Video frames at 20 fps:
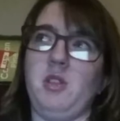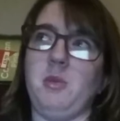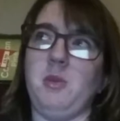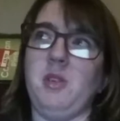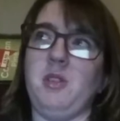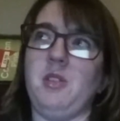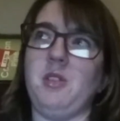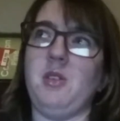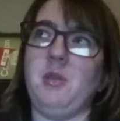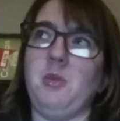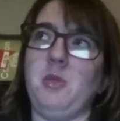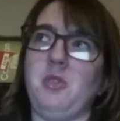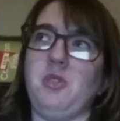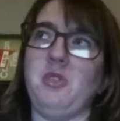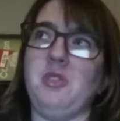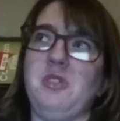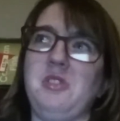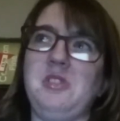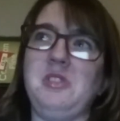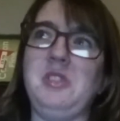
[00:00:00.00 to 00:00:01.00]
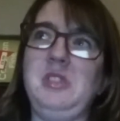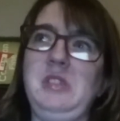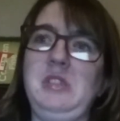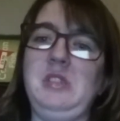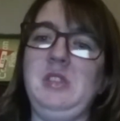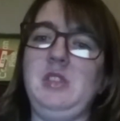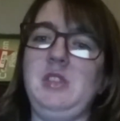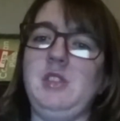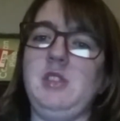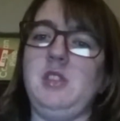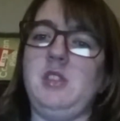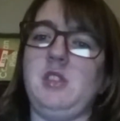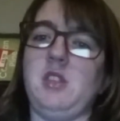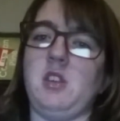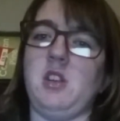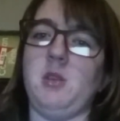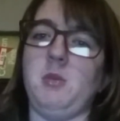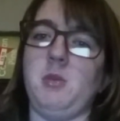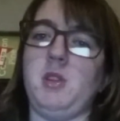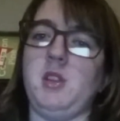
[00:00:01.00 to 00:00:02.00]
Spears. I'm not sure.
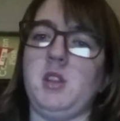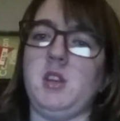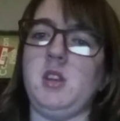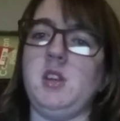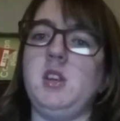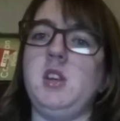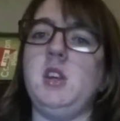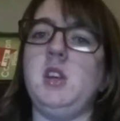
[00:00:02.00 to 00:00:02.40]
Don't hold me to that.